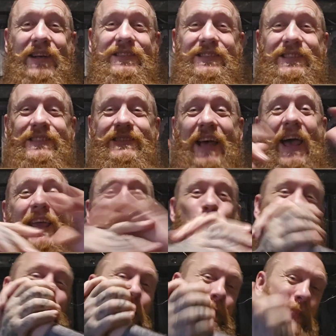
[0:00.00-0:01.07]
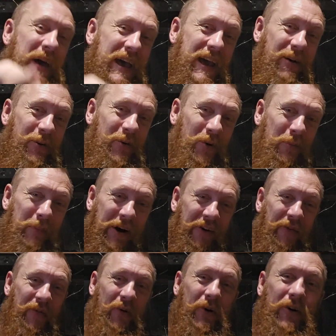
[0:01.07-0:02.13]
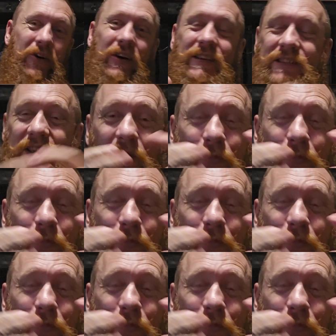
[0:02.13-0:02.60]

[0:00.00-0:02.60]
Today we are pairing up balfouris, and